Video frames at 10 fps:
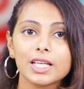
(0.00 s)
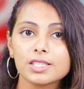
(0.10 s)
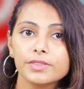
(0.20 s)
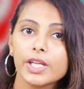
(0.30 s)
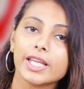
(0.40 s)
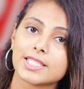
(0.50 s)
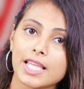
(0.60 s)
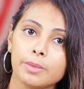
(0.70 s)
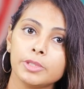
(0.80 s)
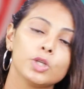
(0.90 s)
That's how you
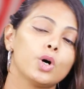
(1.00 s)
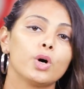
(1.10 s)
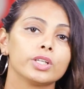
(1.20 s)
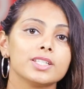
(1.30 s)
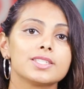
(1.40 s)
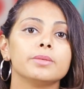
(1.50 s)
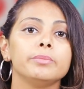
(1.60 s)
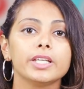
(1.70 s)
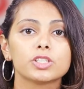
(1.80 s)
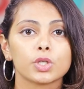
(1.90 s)
examine your audience and
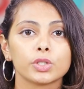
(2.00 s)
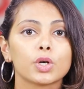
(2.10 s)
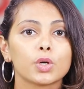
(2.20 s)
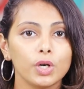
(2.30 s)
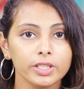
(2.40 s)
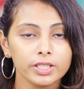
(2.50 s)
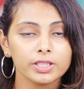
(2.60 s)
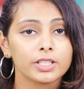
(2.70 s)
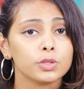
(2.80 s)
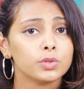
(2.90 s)
make sure your content
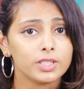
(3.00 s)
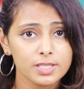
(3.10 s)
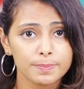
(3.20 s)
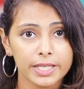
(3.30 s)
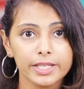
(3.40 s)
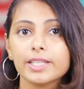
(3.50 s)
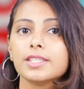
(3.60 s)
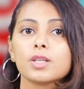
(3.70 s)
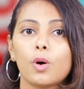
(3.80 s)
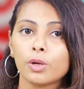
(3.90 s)
that you display
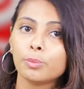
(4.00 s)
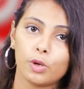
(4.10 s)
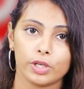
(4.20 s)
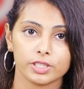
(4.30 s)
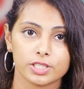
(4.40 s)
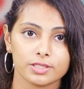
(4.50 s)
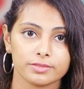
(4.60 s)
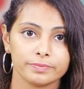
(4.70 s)
is on point.